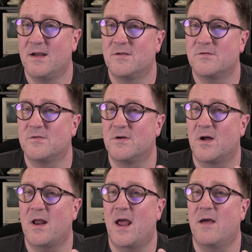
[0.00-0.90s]
so
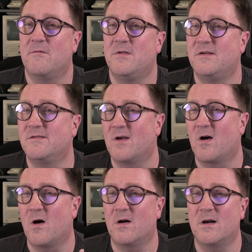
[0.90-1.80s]
not have these
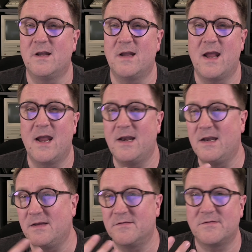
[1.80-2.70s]
ugly
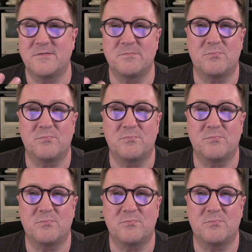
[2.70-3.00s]
80s